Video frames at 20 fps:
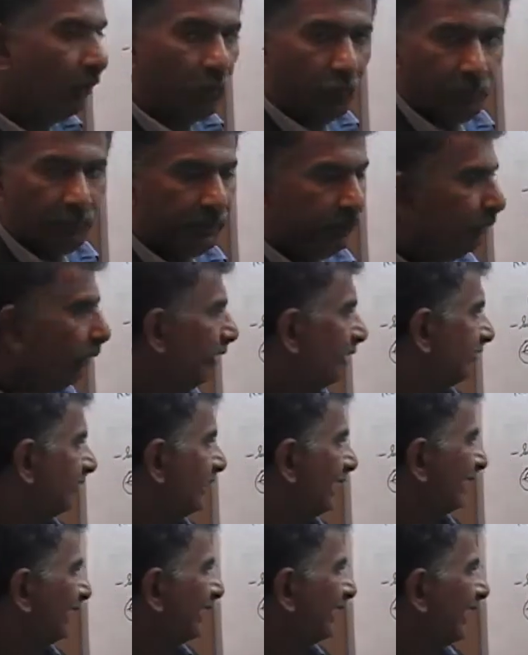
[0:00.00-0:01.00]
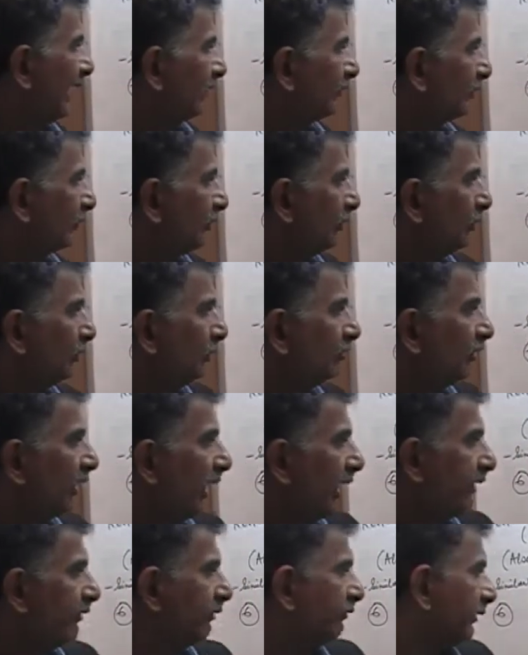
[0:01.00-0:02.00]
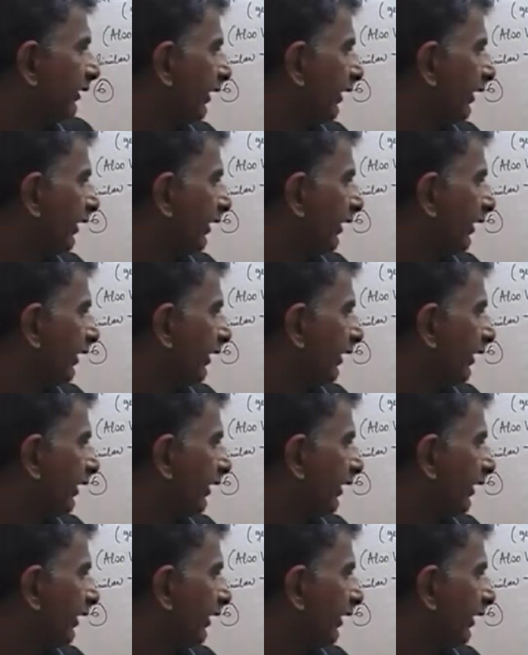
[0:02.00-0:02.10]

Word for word: the length of the two sides of